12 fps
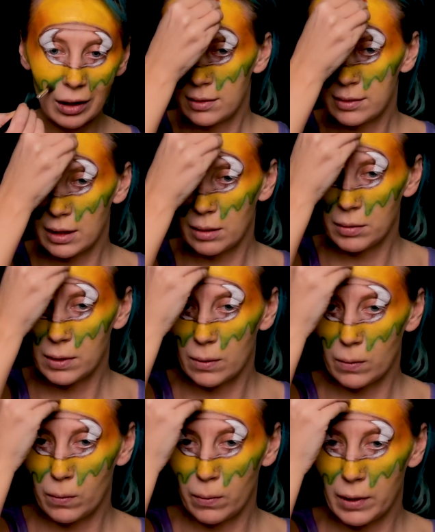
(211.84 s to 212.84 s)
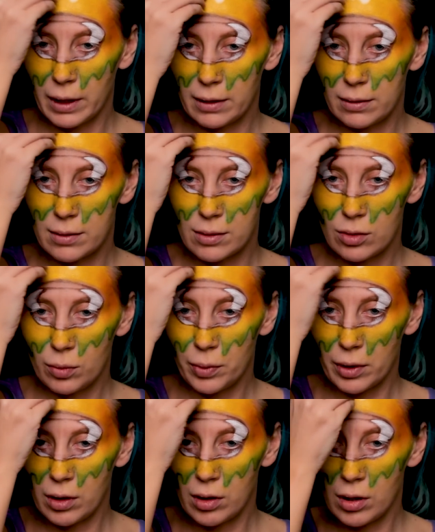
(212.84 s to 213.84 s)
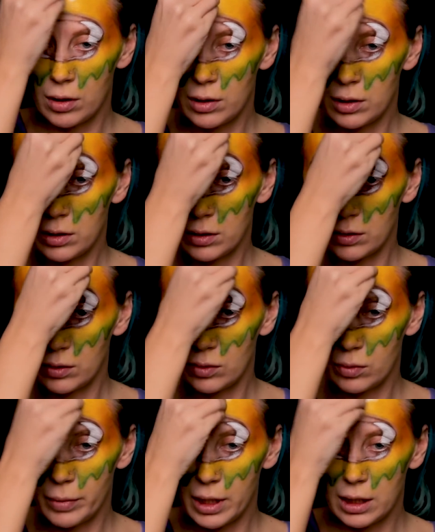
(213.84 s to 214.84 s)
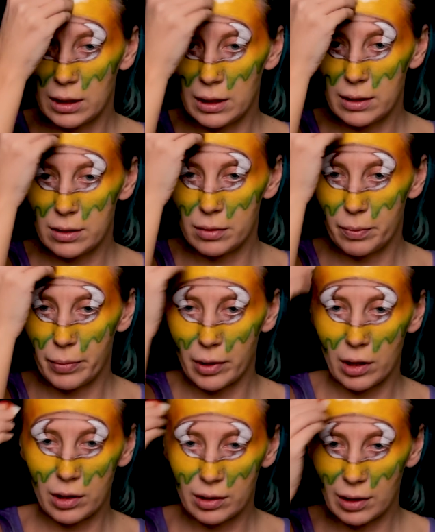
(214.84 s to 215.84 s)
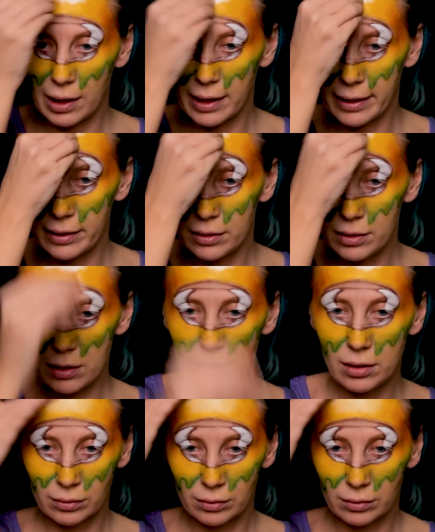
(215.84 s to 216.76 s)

Some white super color to make this part lighter.